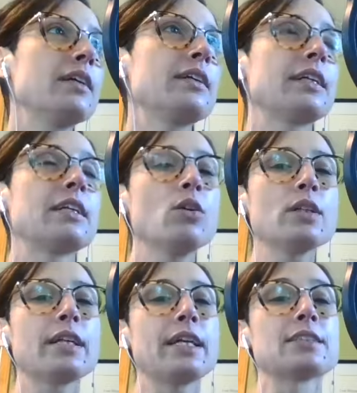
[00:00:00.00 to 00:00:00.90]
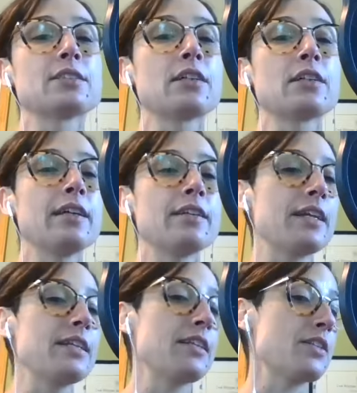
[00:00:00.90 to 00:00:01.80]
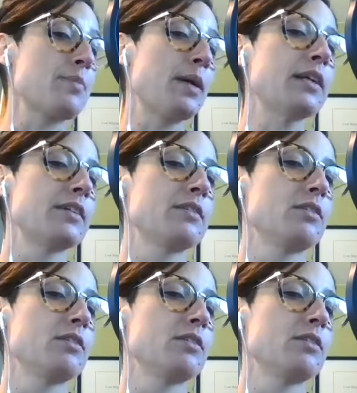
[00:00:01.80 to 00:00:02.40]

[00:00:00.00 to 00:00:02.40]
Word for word: getting colon cancer and they didn't spot it